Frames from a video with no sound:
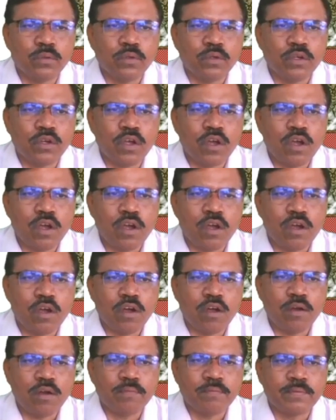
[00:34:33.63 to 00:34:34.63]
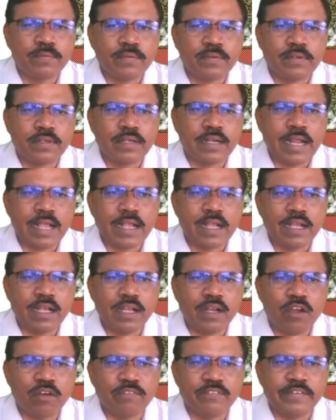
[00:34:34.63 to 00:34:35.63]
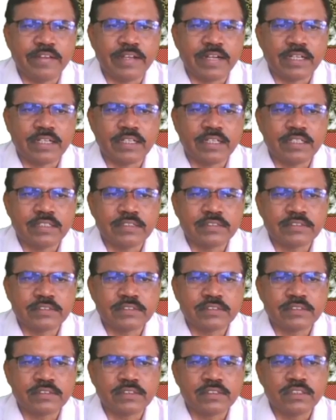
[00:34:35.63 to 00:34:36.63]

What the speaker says: law of triangle of vectors,